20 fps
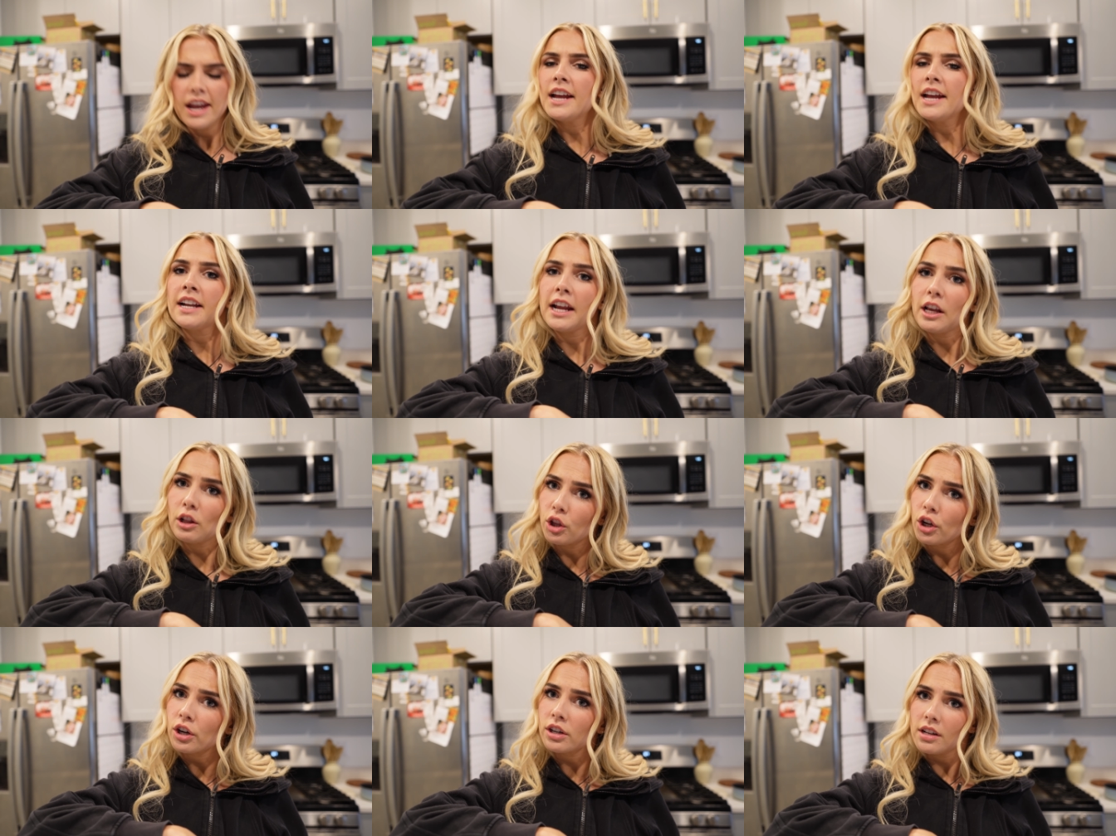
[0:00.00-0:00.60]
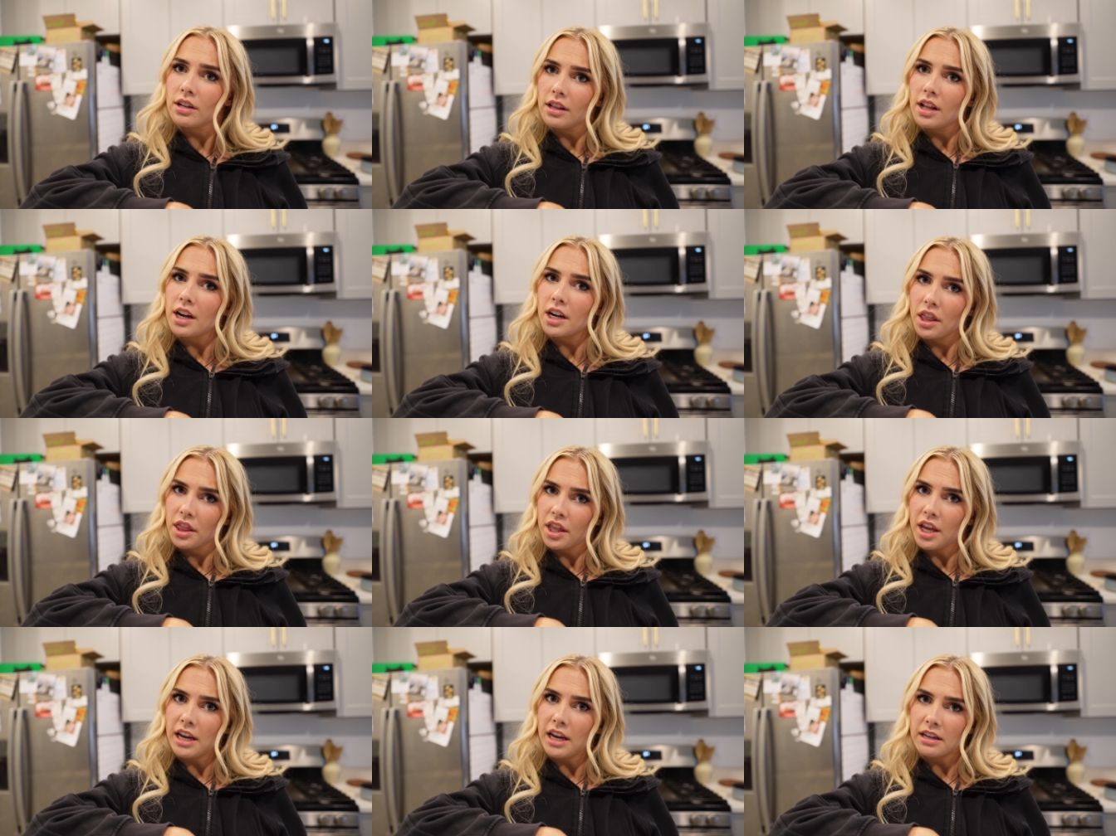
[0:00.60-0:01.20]
And I learned a lot
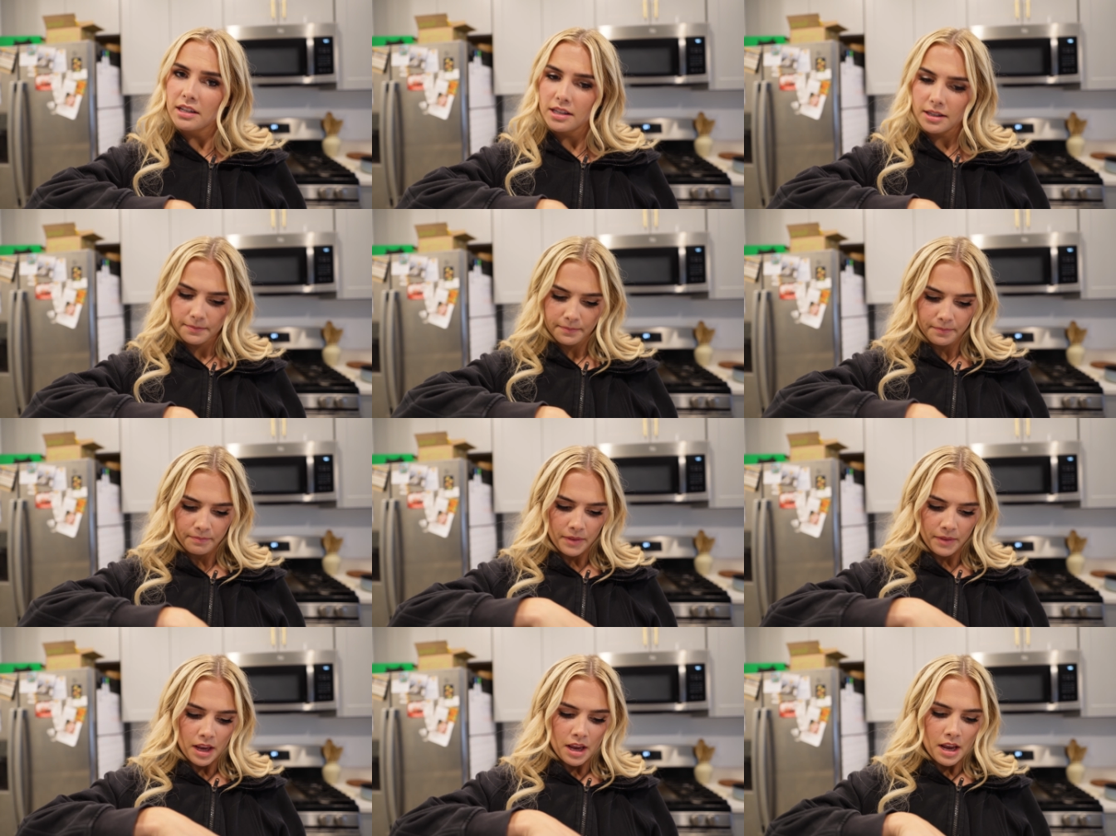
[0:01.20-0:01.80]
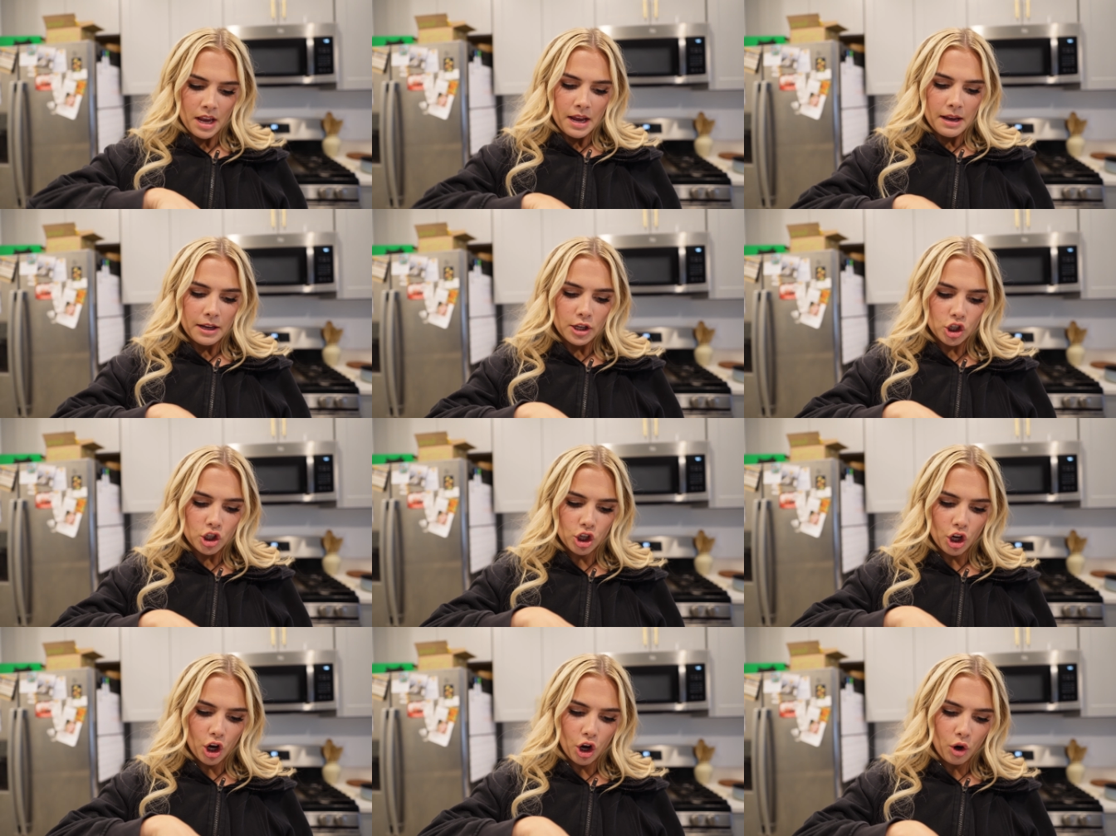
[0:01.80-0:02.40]
of things.
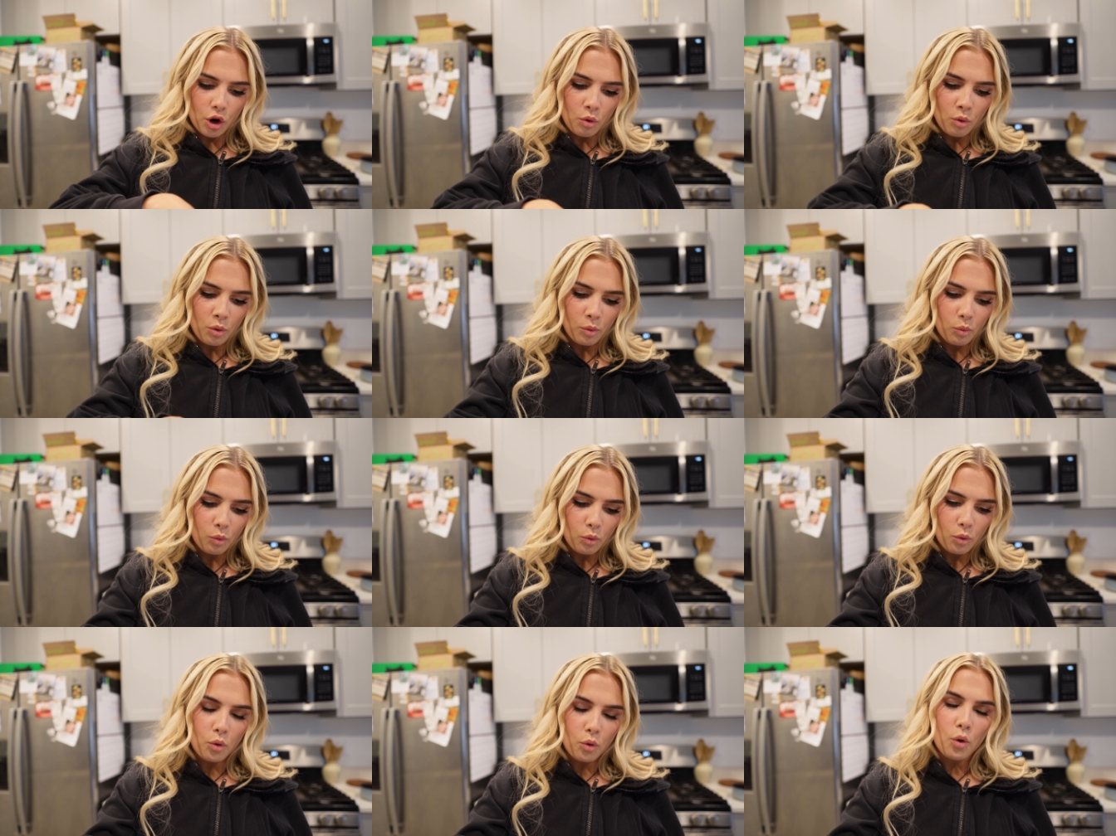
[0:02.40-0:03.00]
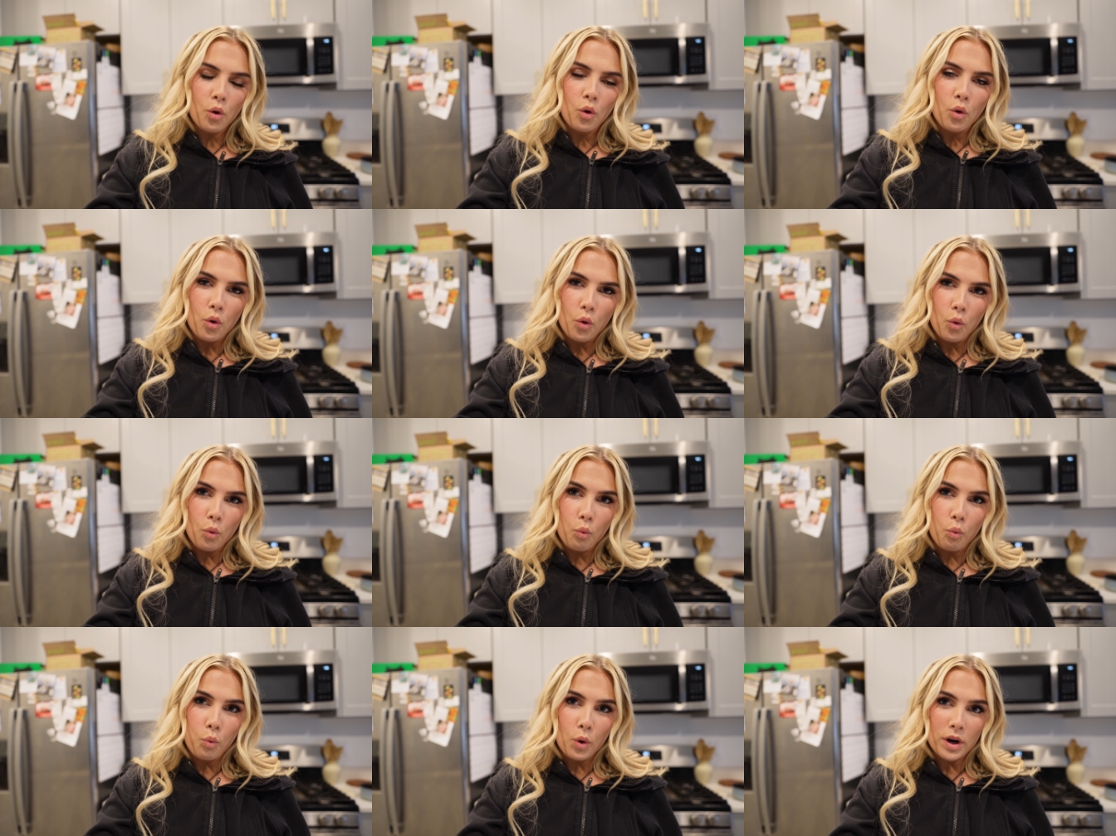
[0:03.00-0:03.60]
So
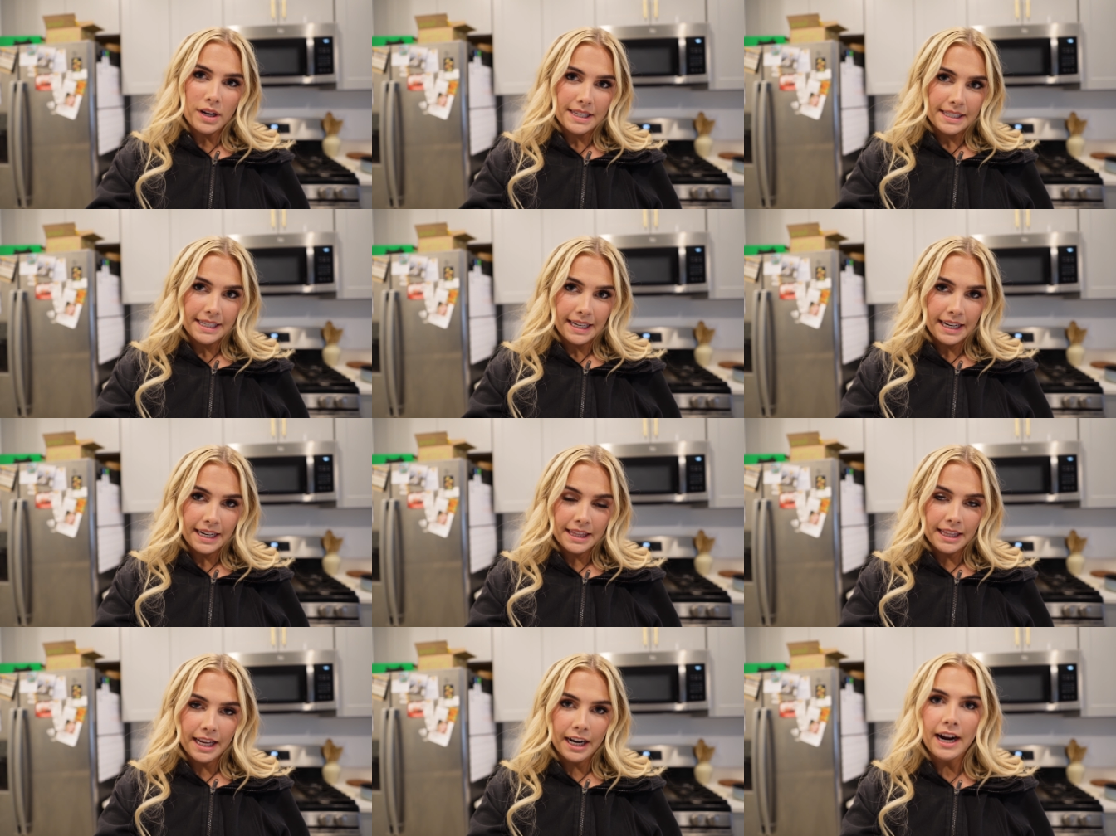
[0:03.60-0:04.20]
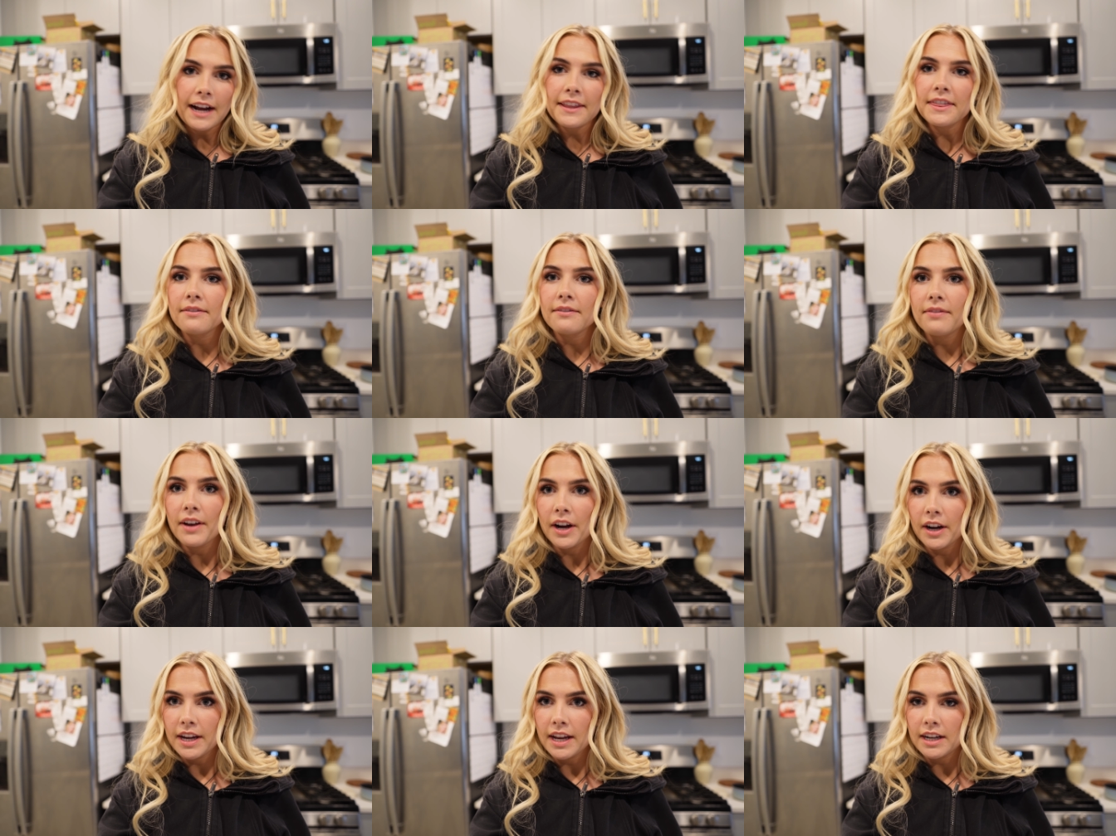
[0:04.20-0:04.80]
we're sitting there at the
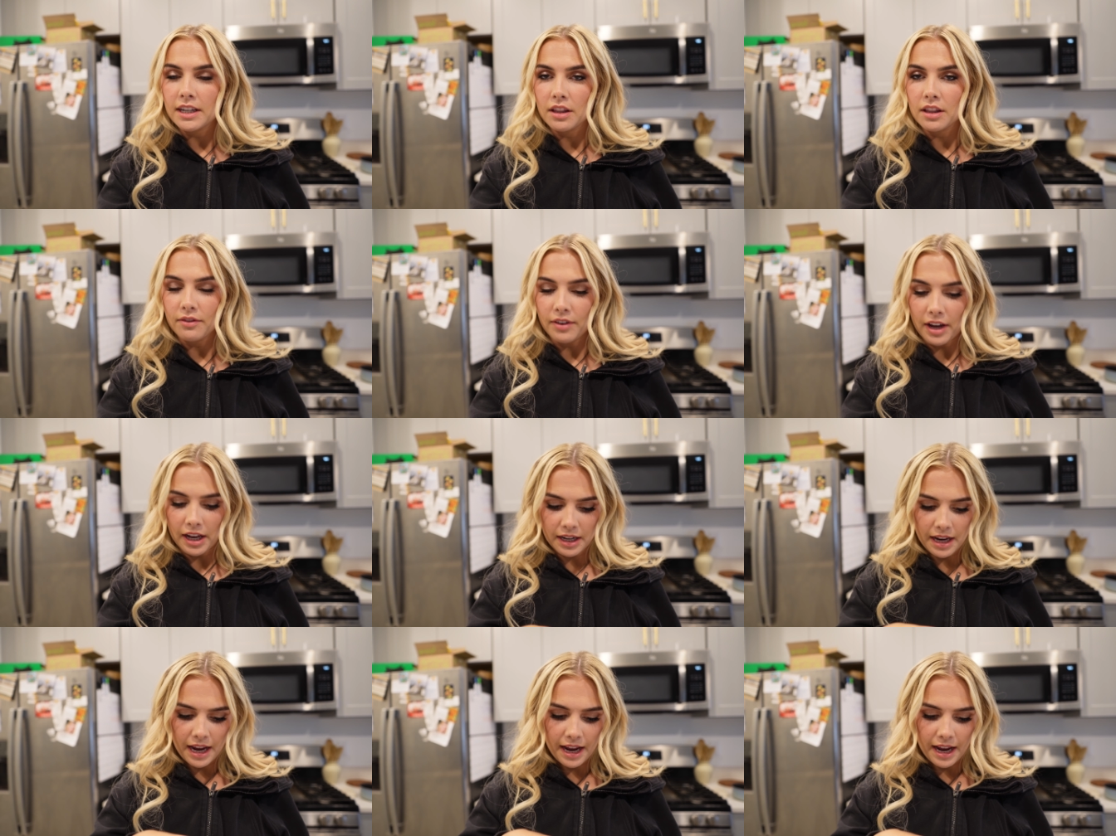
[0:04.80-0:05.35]
very end of the event.